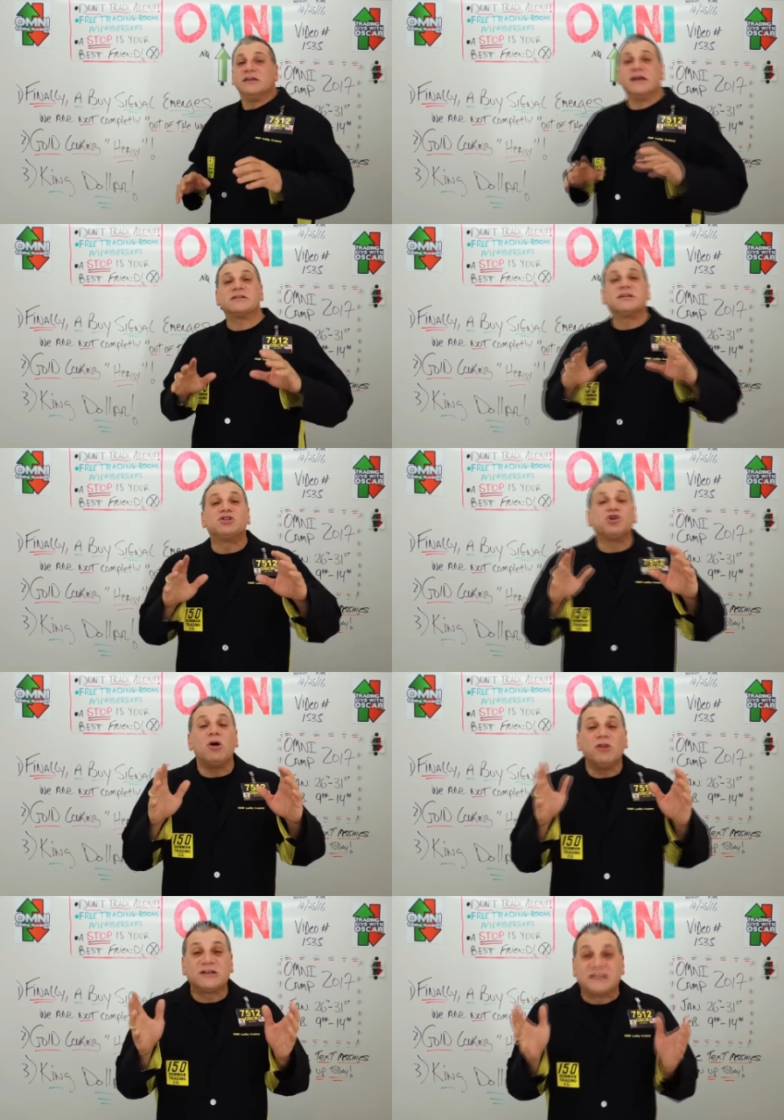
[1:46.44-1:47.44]
Yes, the
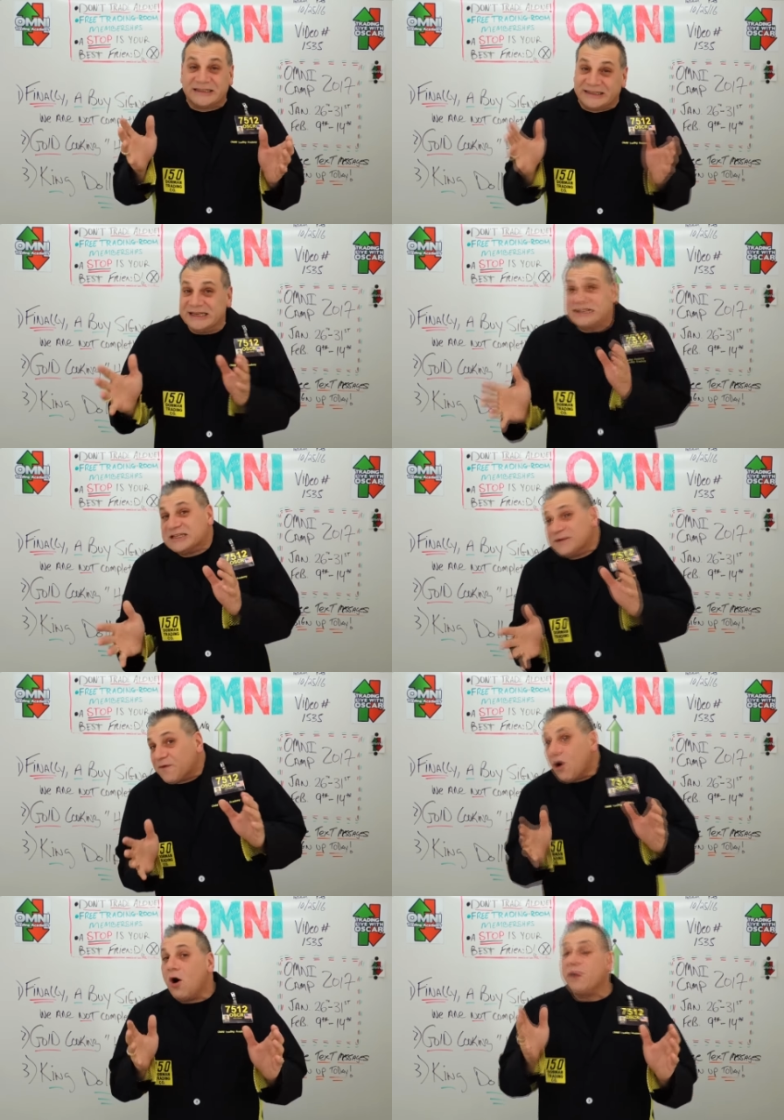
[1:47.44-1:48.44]
chart looks decent
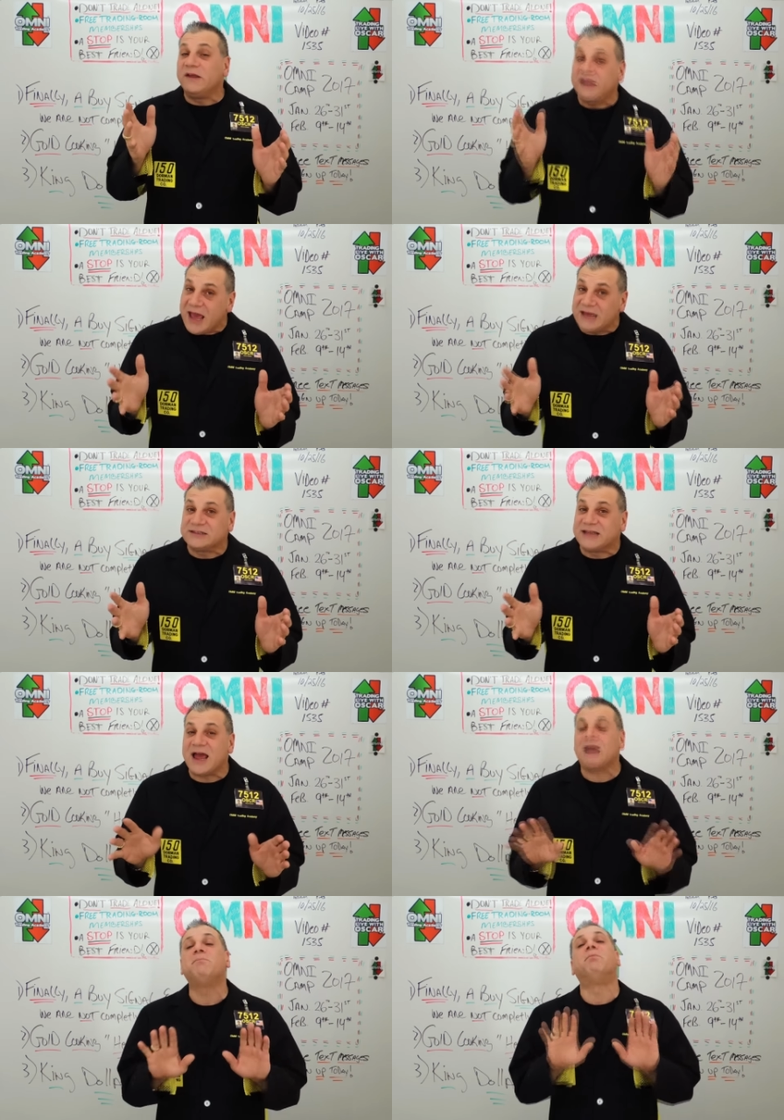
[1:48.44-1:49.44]
on the
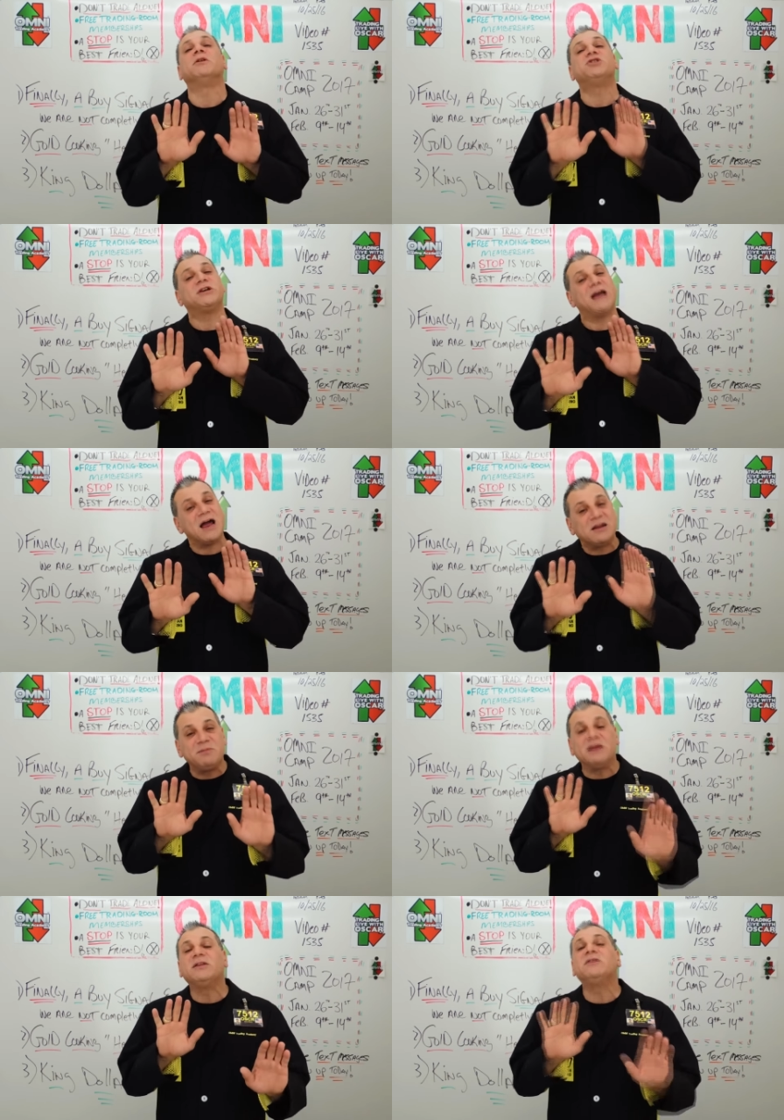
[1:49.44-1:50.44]
Nasdaq, but you got to
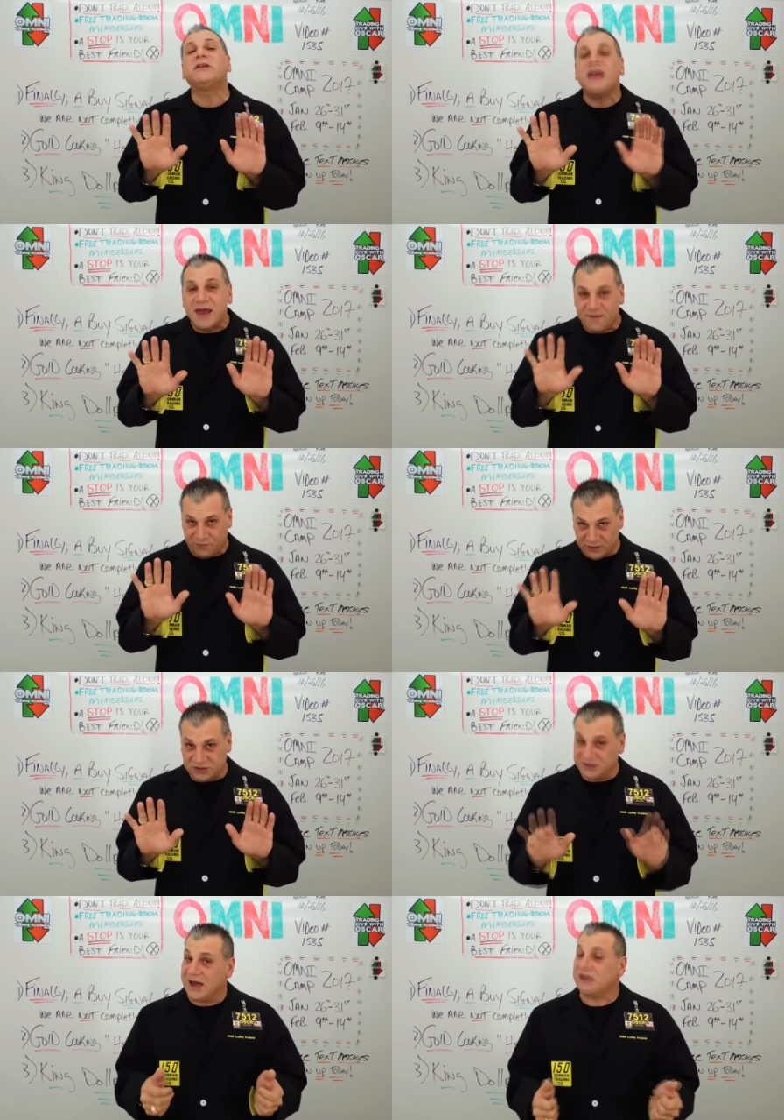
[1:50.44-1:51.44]
be a little careful.
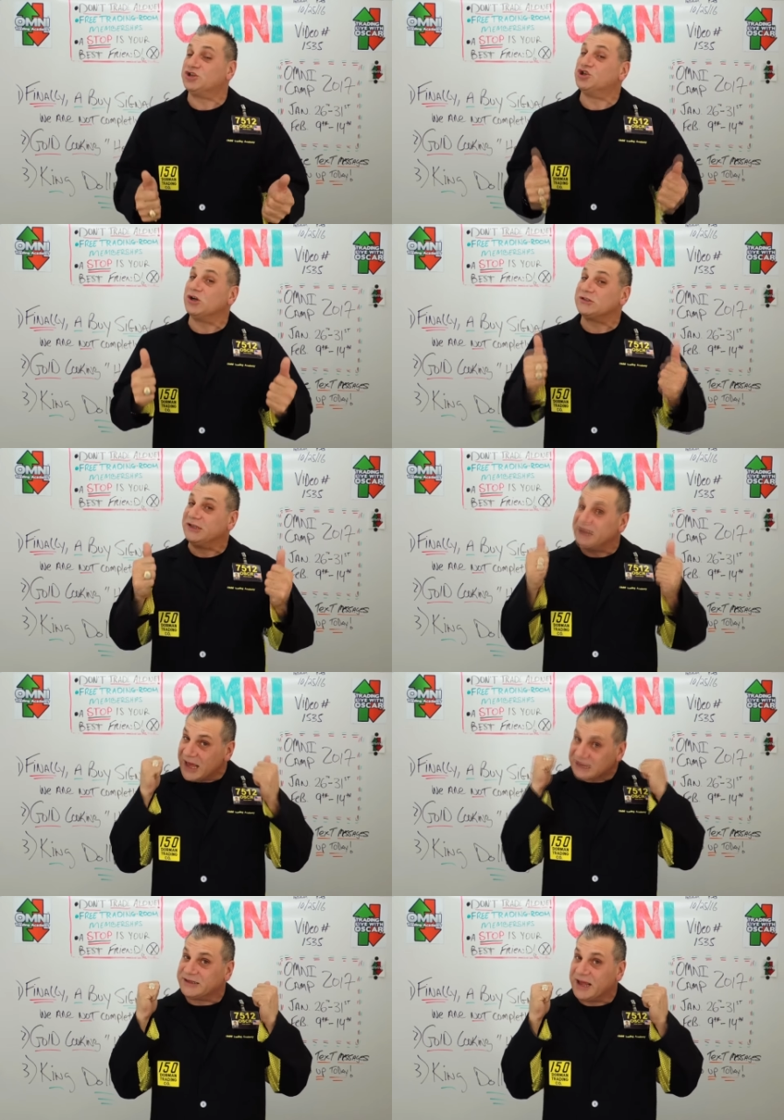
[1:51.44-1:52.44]
It's not just the
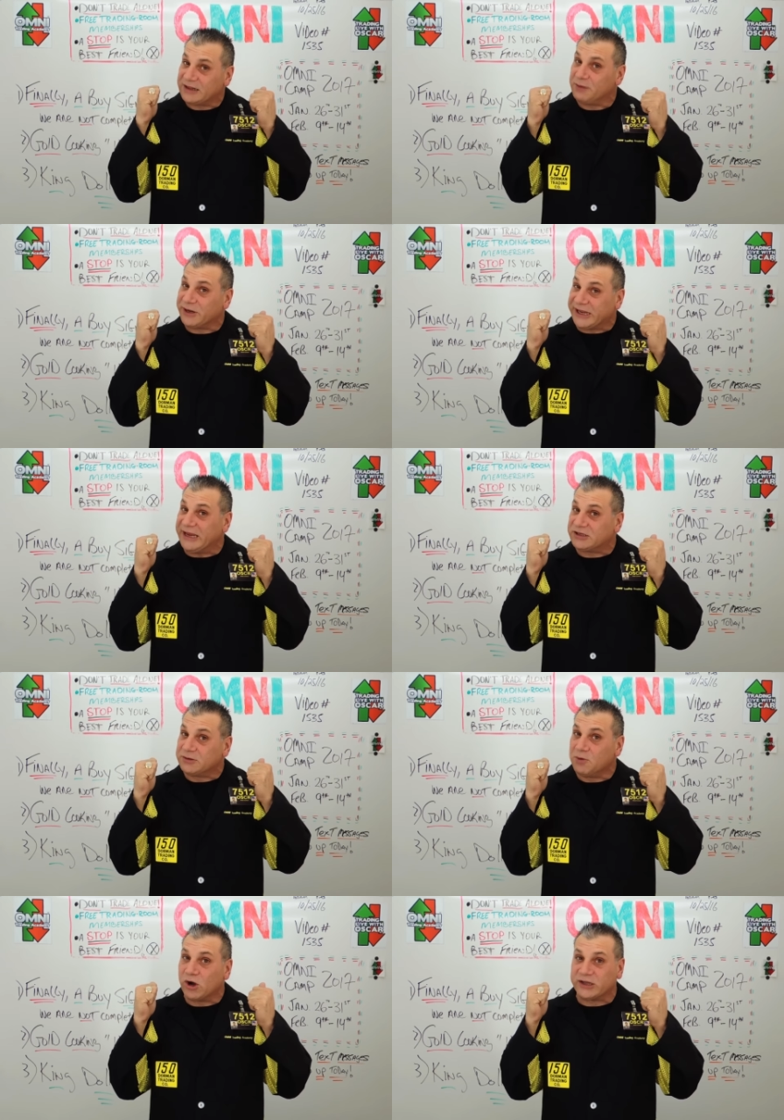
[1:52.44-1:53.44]
Nasdaq that we gauge
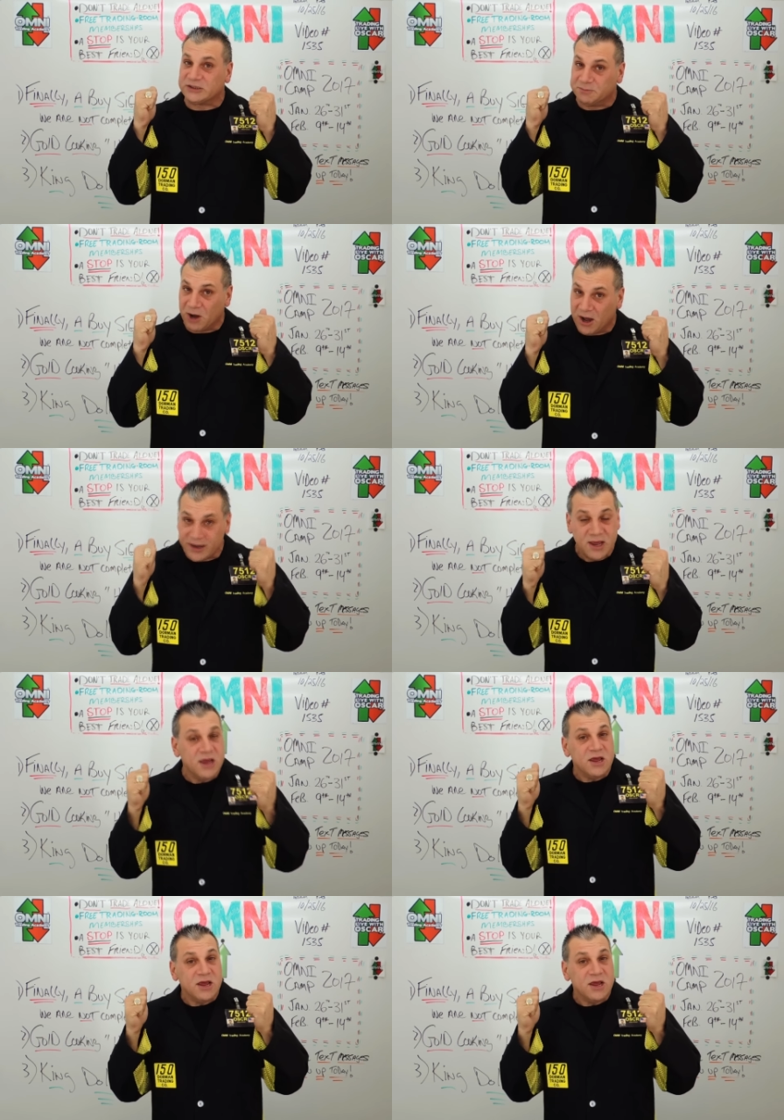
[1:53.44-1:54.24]
the markets by.